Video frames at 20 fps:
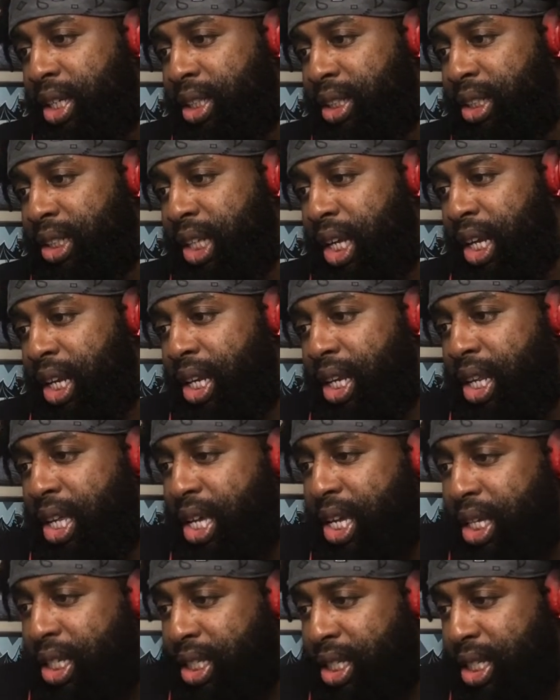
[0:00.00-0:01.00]

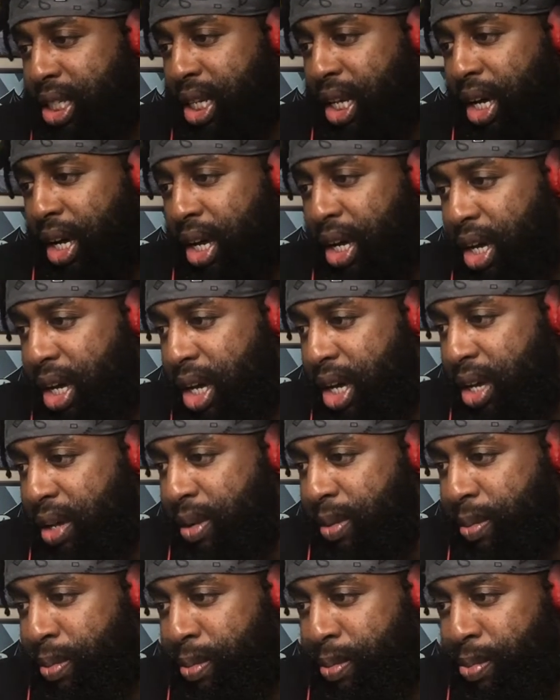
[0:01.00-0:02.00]
Janicza
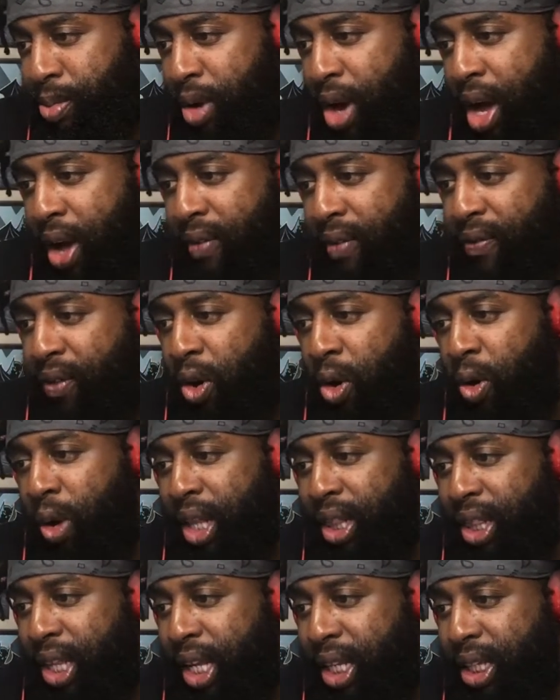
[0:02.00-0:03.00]
Bravo, I
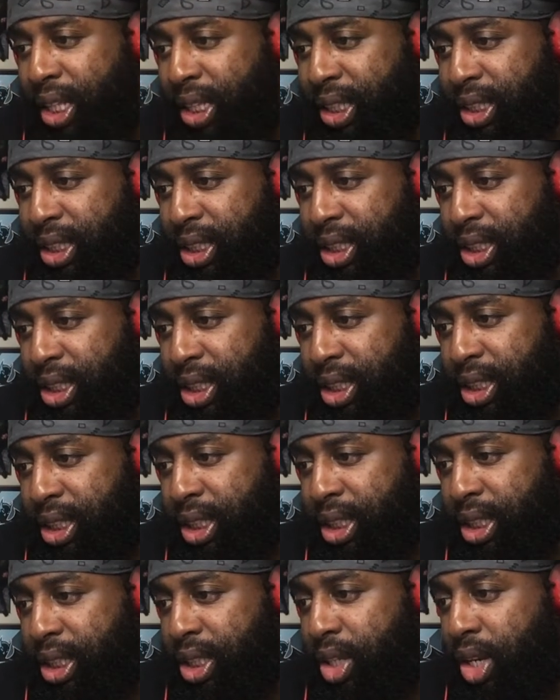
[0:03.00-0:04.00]
think that's
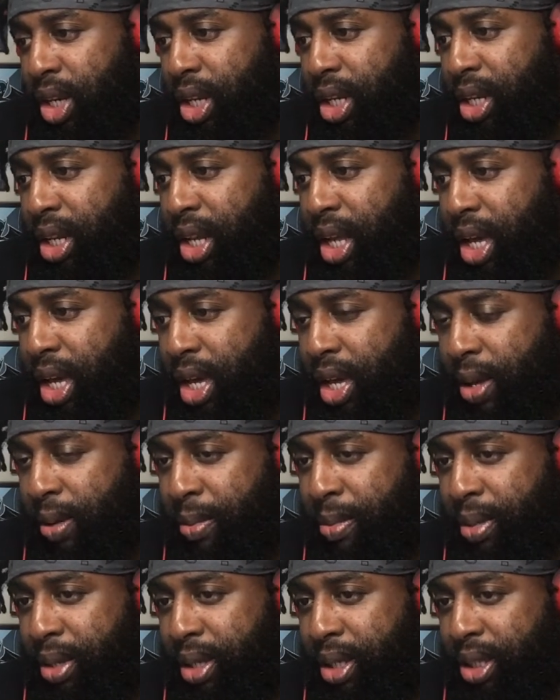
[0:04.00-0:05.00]
the
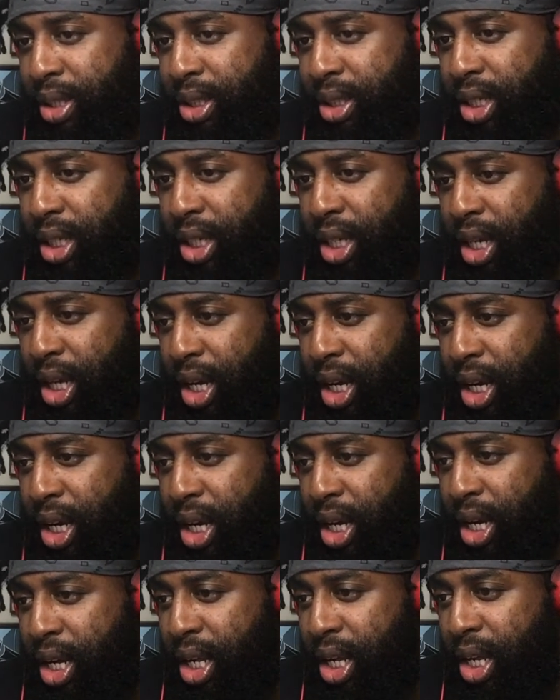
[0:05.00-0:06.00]
name. Jan,
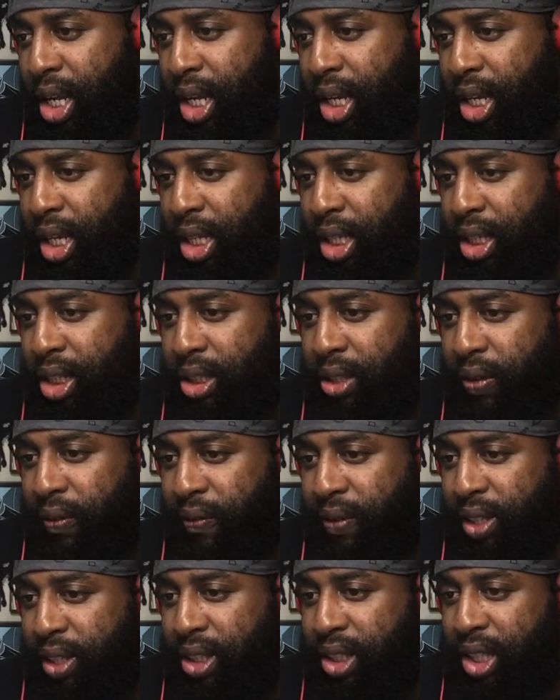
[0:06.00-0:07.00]
uh, it's a
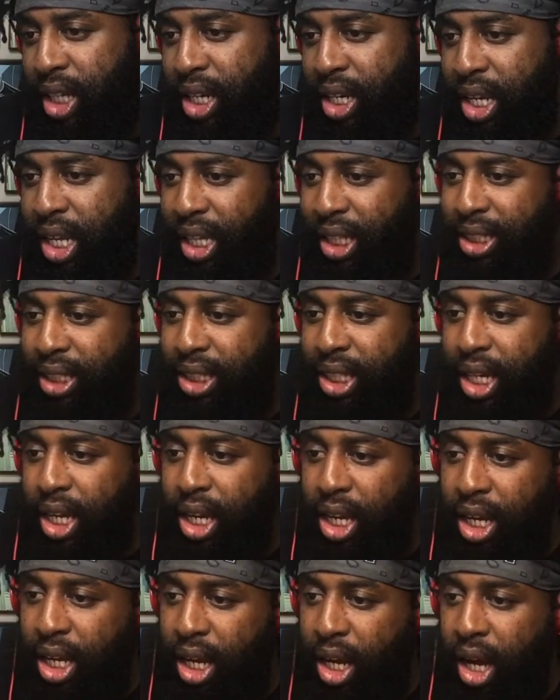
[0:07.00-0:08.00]

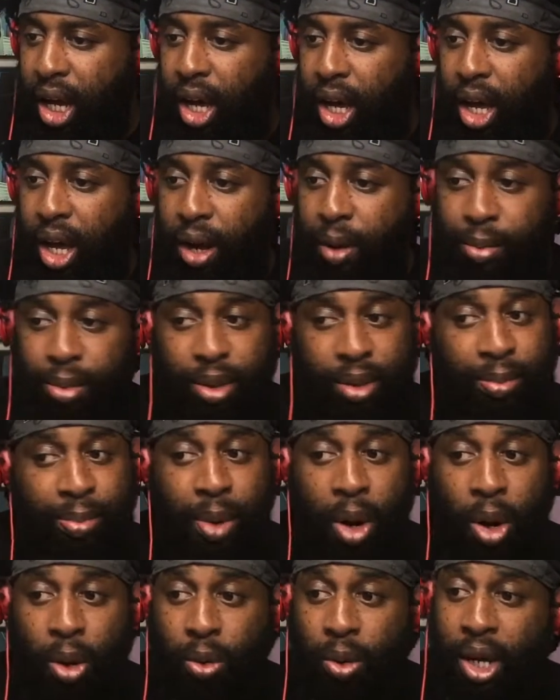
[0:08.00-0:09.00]
Janicza. Uh,
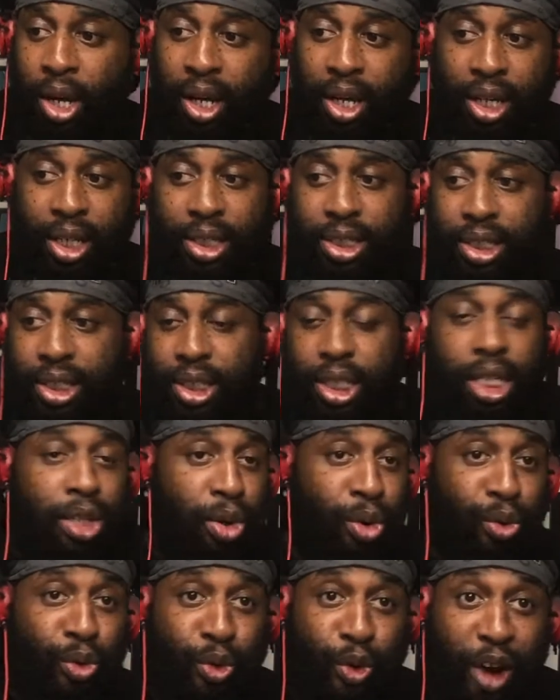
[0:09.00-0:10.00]
bro, she
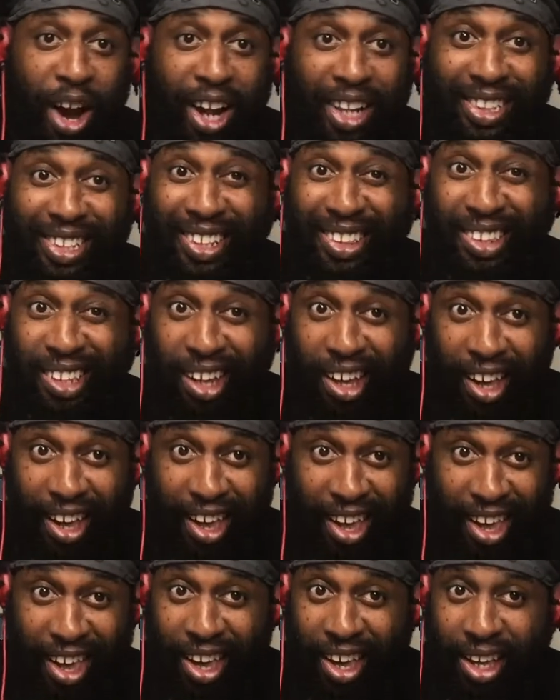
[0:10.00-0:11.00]
directed the
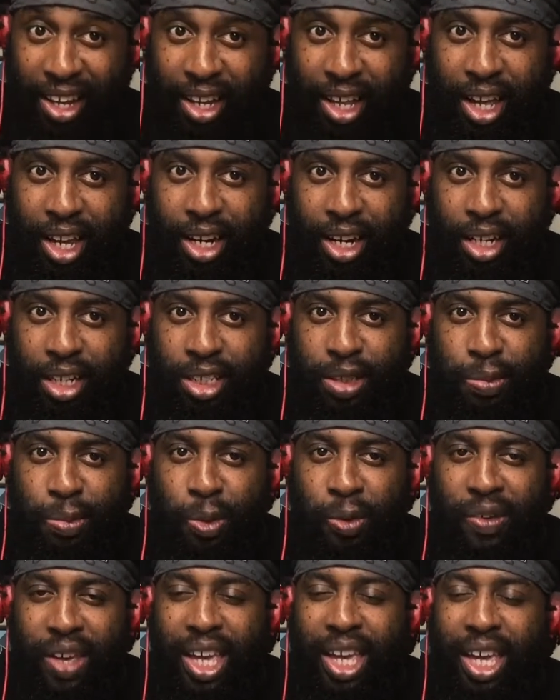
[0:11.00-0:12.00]
hell out of this
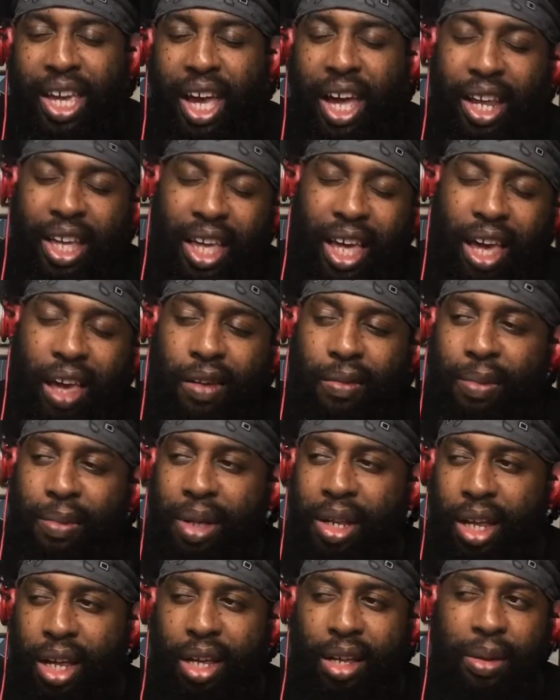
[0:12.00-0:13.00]
movie. It kind of gave me
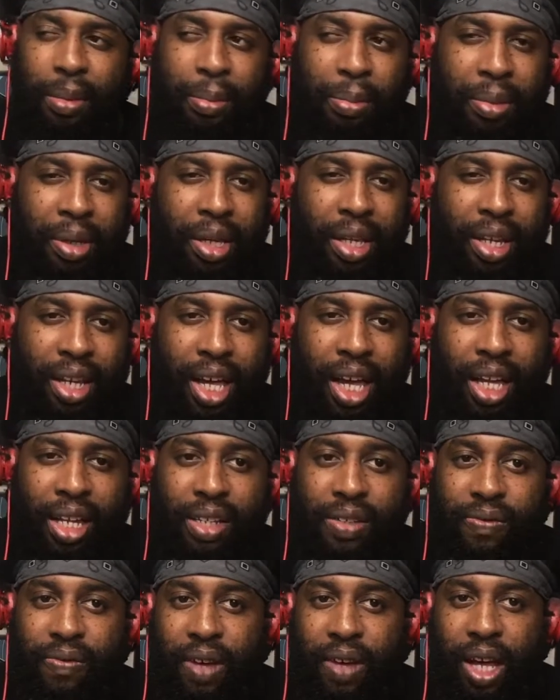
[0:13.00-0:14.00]
like a mid
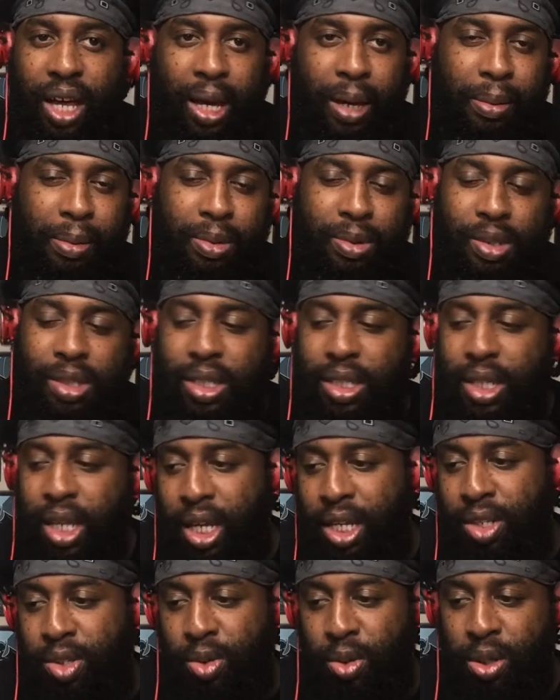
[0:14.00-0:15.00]
'90s vibe. It's, it's
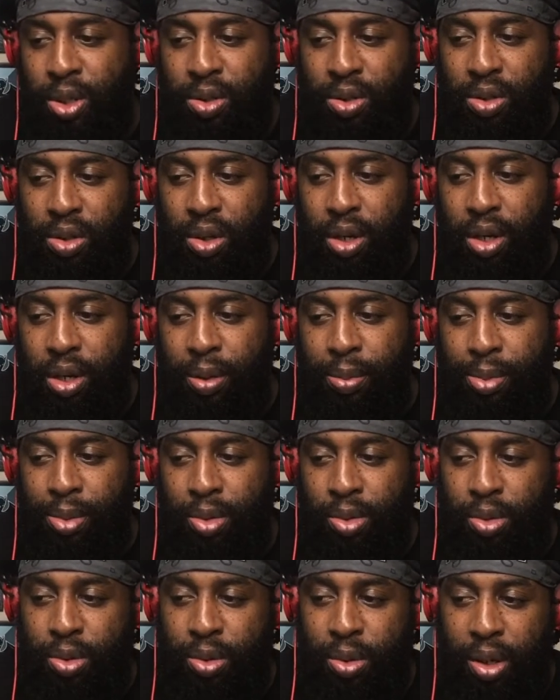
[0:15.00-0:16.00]
eight, it's, uh,
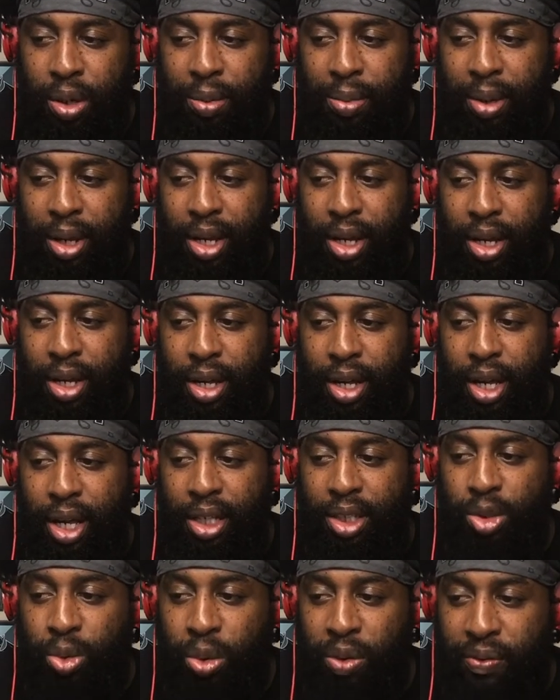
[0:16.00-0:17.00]
produced uh, by uh,
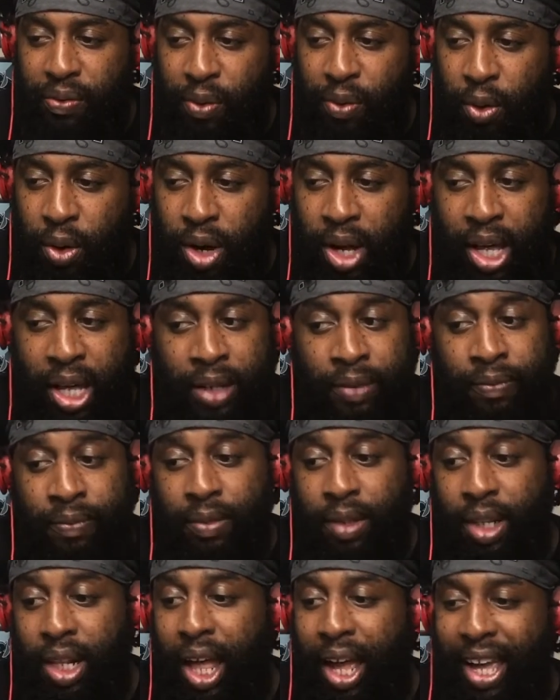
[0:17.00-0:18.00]
A24.
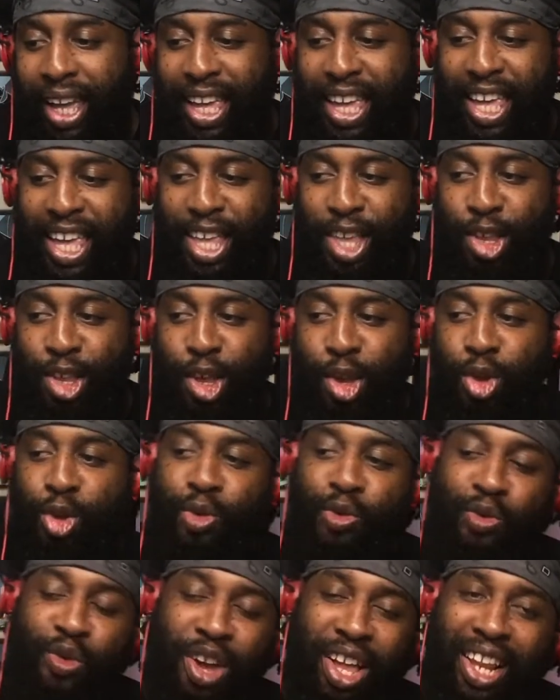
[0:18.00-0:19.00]
Like you
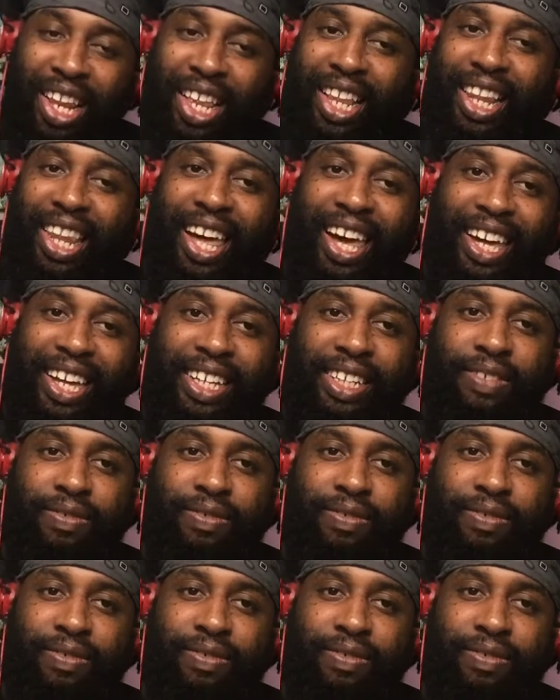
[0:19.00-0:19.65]
really like